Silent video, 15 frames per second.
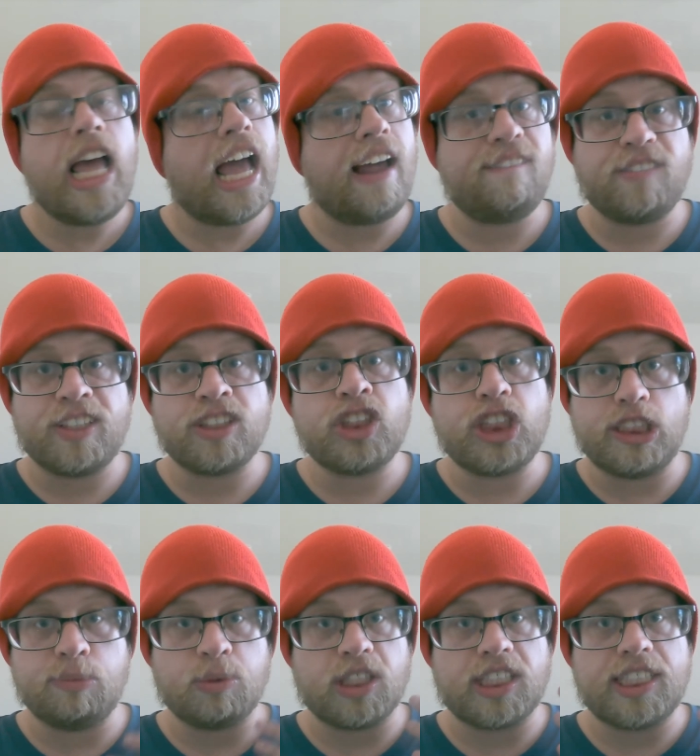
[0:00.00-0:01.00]
At first,
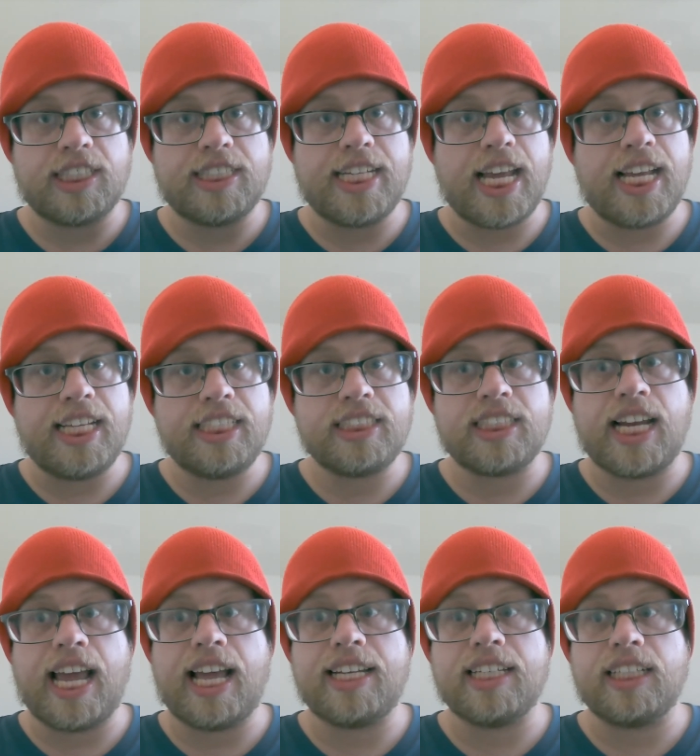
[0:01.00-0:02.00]
she worked days and
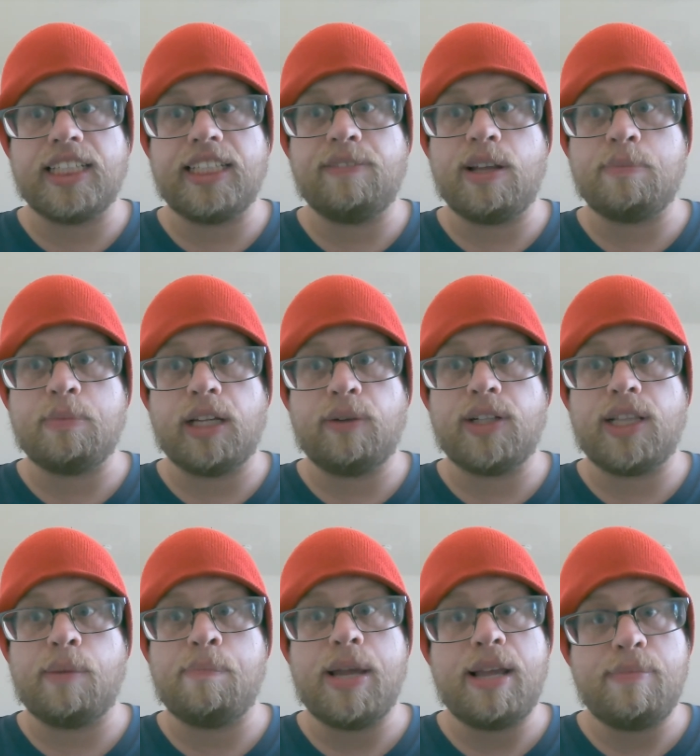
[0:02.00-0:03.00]
had to leave Emily with
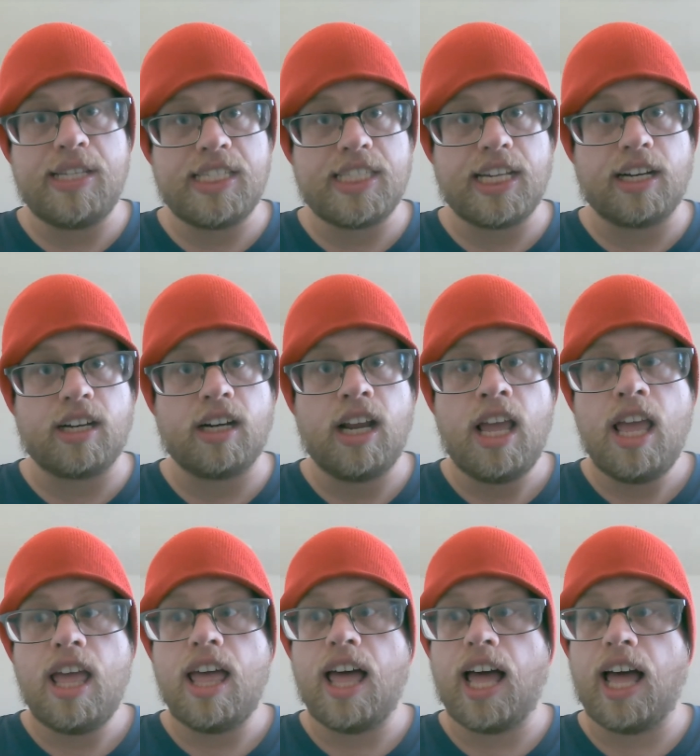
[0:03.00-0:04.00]
a babysitter
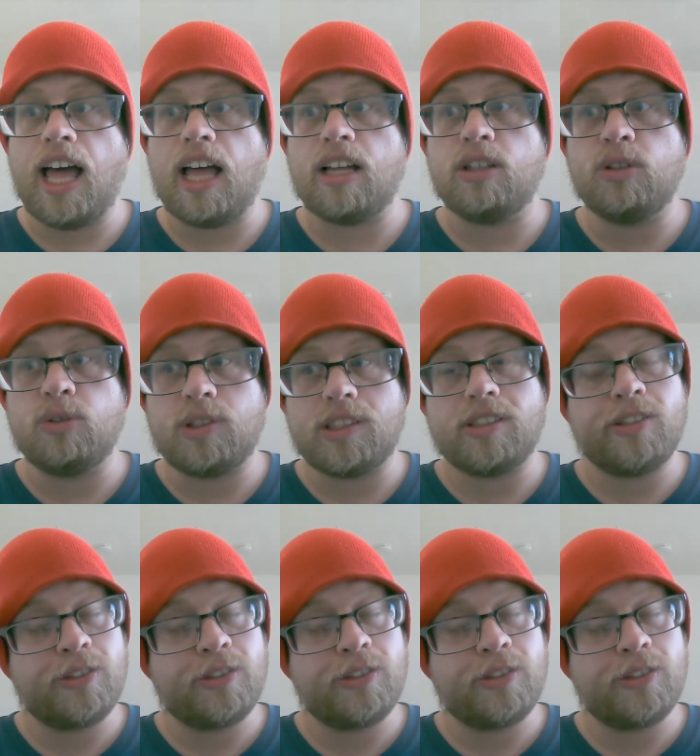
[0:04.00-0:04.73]
uh, who,